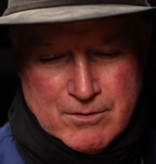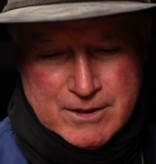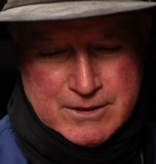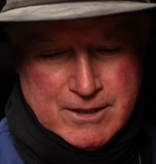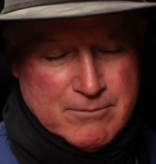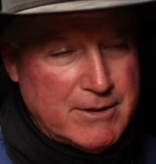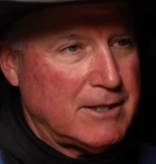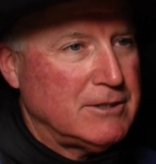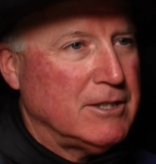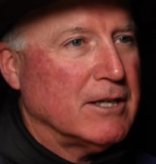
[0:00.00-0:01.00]
when I was a kid, we
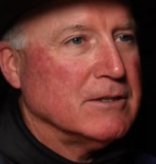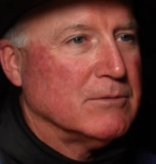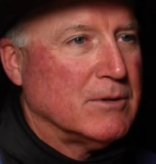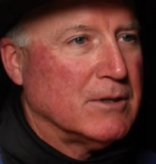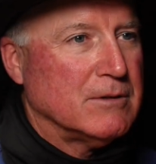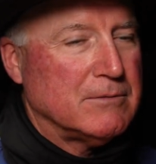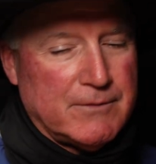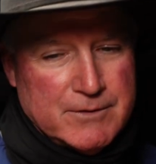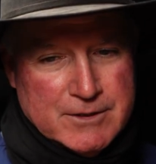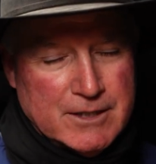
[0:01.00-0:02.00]
had chickens. Well,
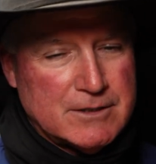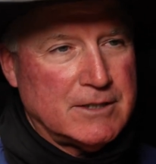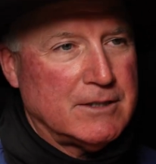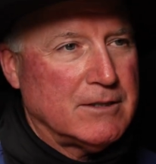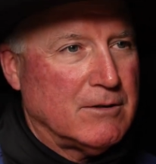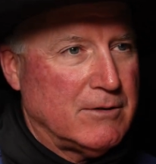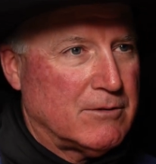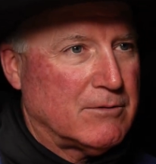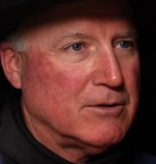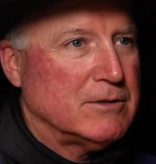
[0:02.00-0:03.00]
if the chickens didn't go
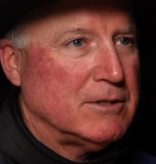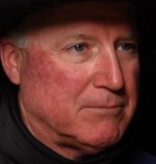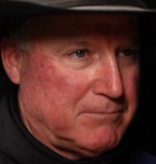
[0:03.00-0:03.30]
into roost,